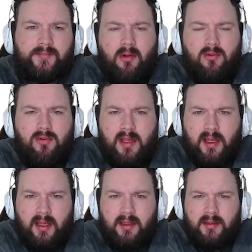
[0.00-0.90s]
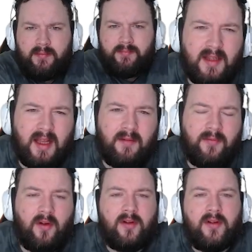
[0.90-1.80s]
Okay. ten and
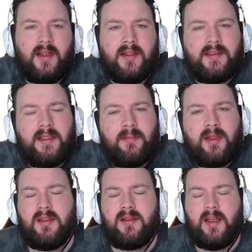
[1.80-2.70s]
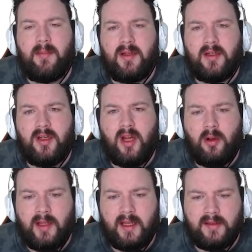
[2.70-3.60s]
fourteen, same same like the
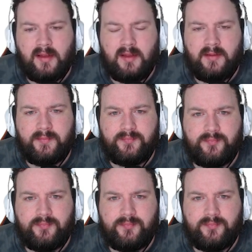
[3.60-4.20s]
null yesterday.